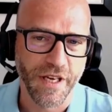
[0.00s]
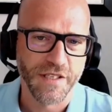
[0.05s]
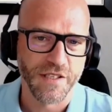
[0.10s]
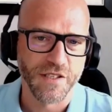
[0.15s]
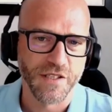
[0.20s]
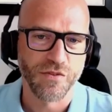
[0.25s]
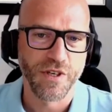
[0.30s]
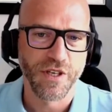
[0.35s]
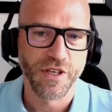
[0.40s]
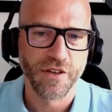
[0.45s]

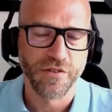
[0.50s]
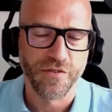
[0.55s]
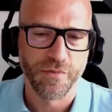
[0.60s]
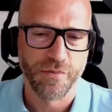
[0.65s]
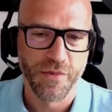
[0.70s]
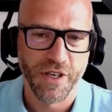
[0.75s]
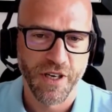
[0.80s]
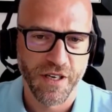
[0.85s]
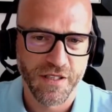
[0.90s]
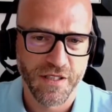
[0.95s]
it's really good
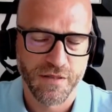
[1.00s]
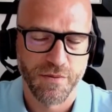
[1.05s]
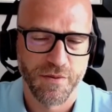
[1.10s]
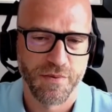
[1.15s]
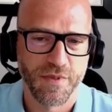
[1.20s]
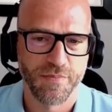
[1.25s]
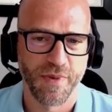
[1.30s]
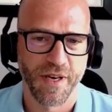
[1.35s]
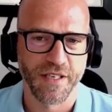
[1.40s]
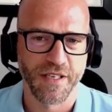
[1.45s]
from a customer
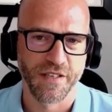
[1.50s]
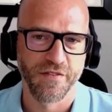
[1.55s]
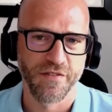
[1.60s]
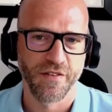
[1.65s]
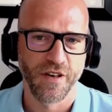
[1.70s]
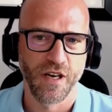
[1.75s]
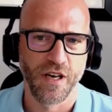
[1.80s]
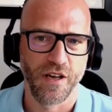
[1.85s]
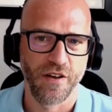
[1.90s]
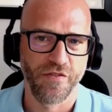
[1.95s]
perspective.
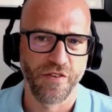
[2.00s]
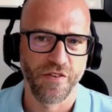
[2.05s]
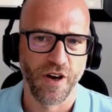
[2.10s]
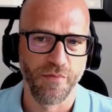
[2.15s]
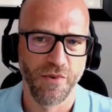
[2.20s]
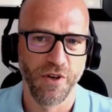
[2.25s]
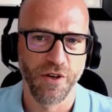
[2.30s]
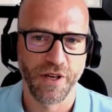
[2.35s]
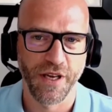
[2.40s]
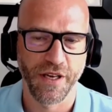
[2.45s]
If
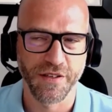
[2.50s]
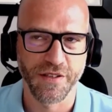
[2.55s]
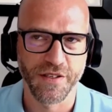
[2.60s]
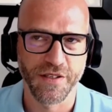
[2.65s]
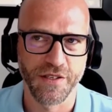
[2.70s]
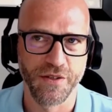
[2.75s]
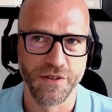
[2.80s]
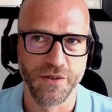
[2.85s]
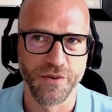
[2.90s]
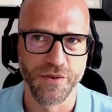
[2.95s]
I'm looking
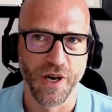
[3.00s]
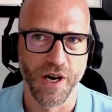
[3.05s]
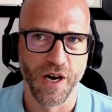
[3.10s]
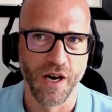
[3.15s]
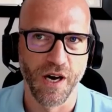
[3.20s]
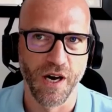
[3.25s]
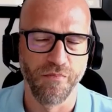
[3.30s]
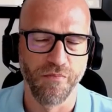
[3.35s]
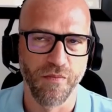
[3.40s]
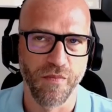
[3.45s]

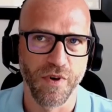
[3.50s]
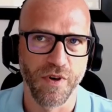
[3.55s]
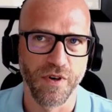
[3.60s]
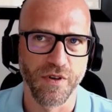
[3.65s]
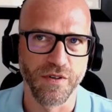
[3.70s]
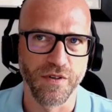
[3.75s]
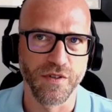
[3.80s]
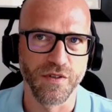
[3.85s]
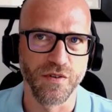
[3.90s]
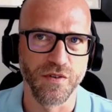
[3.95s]
to
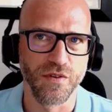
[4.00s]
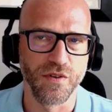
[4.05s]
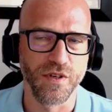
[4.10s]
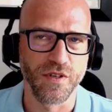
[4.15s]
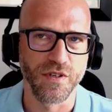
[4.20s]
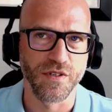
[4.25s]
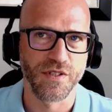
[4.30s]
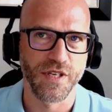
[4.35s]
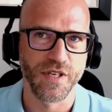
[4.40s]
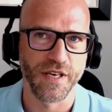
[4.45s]

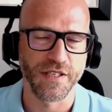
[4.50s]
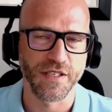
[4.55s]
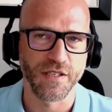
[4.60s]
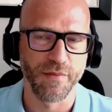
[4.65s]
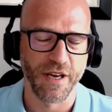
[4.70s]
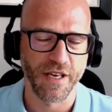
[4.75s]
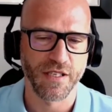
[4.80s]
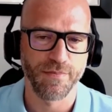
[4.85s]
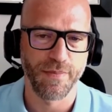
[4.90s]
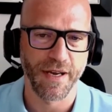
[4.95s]
set
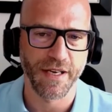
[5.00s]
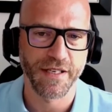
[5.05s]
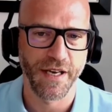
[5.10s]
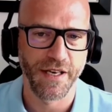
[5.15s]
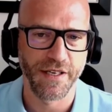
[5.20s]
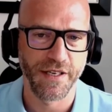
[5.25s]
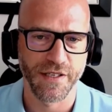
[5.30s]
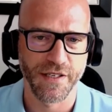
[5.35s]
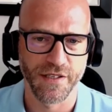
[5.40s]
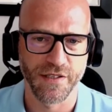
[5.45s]
some
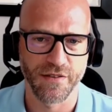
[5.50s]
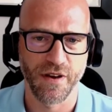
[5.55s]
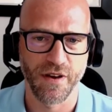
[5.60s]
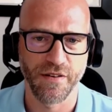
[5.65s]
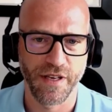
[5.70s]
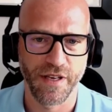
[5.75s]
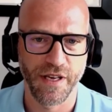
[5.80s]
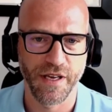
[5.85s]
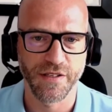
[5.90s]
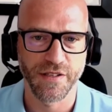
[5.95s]
expectations
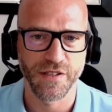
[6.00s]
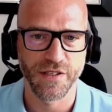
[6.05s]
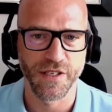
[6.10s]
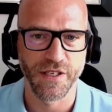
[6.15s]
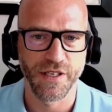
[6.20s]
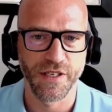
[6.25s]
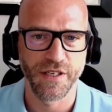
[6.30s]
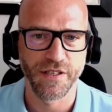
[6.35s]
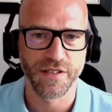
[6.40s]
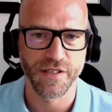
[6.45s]
around
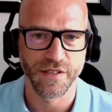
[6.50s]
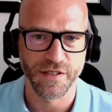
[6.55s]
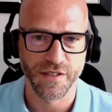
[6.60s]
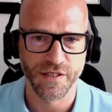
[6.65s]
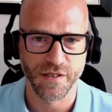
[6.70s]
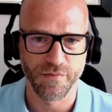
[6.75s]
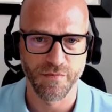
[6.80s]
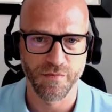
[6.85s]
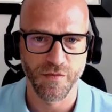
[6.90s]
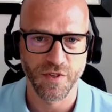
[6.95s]
ESGs and
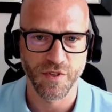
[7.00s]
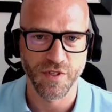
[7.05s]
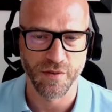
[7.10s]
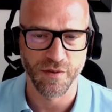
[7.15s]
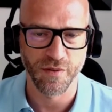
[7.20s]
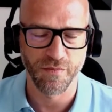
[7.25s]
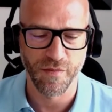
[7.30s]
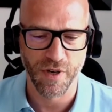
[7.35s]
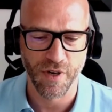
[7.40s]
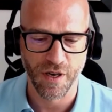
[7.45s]

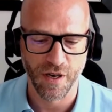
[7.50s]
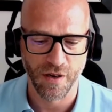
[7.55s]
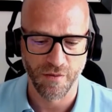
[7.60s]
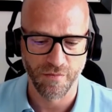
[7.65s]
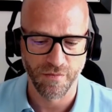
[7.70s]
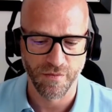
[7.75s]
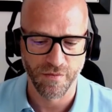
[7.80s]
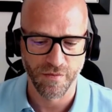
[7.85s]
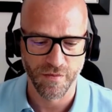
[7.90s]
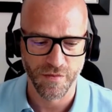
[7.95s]

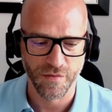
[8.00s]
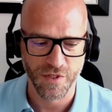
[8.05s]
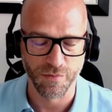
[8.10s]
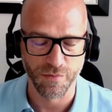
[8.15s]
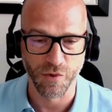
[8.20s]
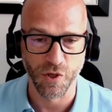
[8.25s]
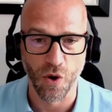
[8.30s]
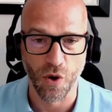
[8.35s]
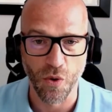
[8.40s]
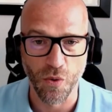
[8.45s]

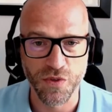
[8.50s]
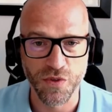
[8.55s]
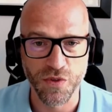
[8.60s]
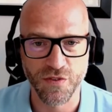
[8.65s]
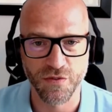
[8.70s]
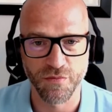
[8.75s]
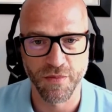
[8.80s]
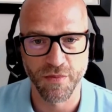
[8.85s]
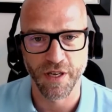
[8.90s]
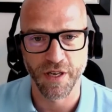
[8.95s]
some
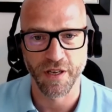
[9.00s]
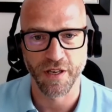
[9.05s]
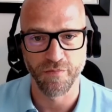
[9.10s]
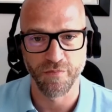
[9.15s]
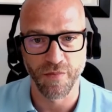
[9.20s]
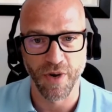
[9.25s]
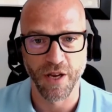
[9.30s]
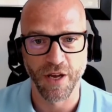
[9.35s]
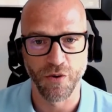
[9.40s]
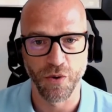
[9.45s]
goals for
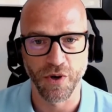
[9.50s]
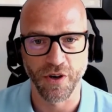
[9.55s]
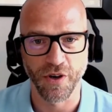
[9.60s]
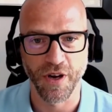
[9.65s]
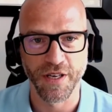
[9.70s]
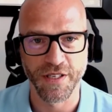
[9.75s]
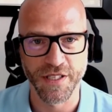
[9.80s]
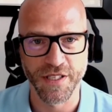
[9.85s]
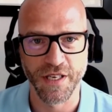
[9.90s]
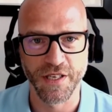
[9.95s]
my
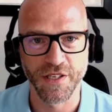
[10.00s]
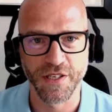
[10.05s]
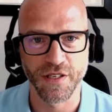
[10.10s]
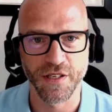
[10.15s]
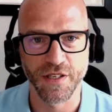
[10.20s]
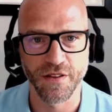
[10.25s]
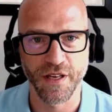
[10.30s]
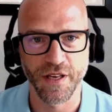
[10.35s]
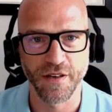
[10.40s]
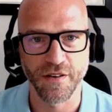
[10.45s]

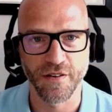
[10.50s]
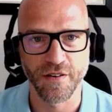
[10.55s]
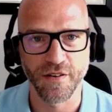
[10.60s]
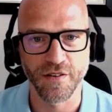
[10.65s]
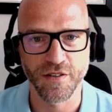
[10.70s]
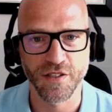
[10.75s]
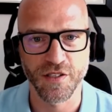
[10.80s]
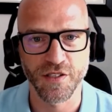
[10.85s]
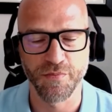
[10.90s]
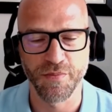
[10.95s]
organization, then
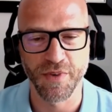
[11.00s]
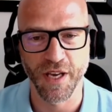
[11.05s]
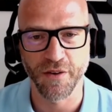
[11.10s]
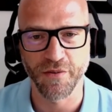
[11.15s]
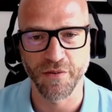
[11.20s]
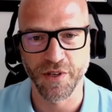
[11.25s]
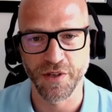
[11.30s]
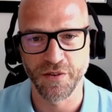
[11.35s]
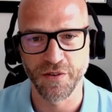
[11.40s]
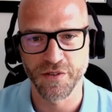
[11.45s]
to be
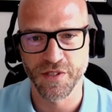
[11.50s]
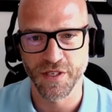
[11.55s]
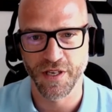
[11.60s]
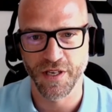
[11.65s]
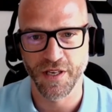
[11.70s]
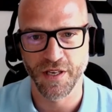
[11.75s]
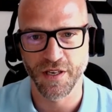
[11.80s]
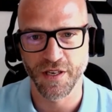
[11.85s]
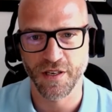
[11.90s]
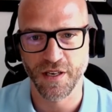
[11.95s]
able to use
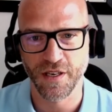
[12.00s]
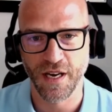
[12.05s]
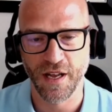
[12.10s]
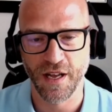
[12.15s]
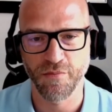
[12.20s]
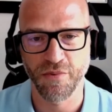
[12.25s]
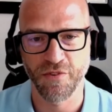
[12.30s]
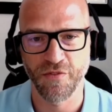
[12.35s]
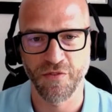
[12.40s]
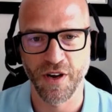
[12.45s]
a
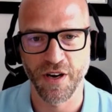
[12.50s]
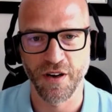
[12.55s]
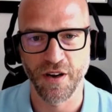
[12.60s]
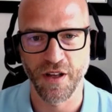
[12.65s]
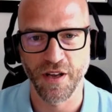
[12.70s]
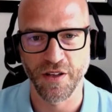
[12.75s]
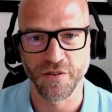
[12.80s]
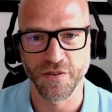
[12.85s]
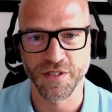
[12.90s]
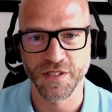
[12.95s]
cloud provider
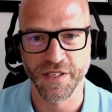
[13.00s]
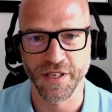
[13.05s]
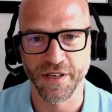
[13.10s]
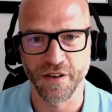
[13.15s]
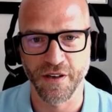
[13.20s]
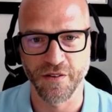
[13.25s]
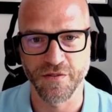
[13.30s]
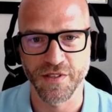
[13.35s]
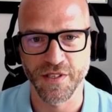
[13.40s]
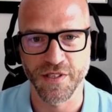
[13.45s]
like
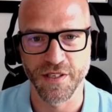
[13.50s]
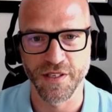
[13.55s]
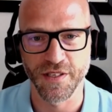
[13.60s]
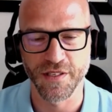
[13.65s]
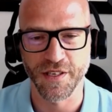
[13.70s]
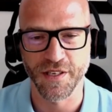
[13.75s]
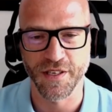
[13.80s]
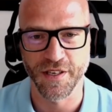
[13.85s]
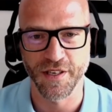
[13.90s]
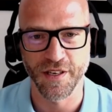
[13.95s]
yourselves
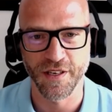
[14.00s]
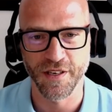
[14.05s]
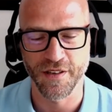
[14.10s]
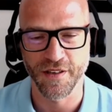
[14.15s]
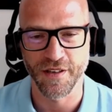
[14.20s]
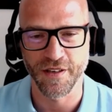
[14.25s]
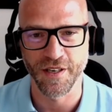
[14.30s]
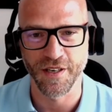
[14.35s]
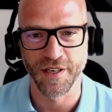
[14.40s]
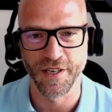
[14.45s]
is going to
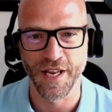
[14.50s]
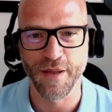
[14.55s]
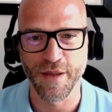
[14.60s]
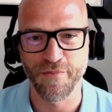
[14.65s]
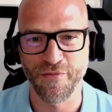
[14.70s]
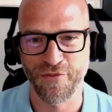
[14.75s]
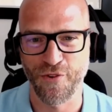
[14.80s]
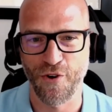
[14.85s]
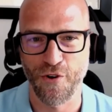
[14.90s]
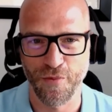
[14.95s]

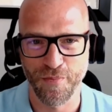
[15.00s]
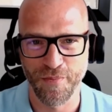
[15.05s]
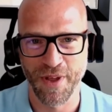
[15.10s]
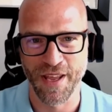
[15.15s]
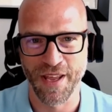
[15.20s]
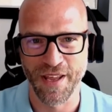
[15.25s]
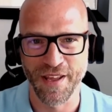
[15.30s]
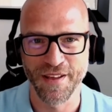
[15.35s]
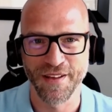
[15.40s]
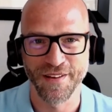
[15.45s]
leapfrog
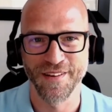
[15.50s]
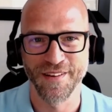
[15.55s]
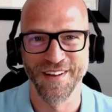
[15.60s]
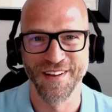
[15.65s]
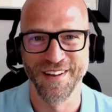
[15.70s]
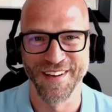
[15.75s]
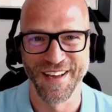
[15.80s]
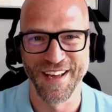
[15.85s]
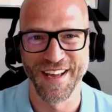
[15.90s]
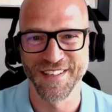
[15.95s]
me
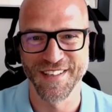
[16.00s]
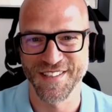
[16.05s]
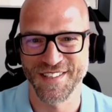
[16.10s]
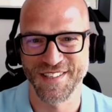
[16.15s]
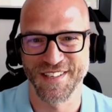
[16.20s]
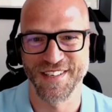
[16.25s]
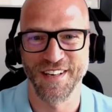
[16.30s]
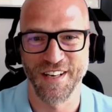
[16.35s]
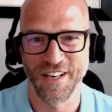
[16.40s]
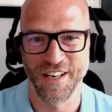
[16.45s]

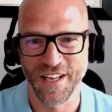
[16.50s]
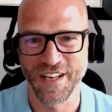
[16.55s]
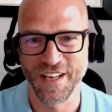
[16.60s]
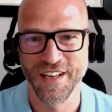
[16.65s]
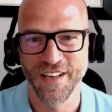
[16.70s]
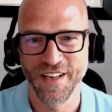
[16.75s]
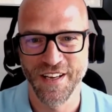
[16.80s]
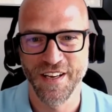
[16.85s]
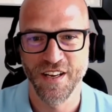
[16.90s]
instantly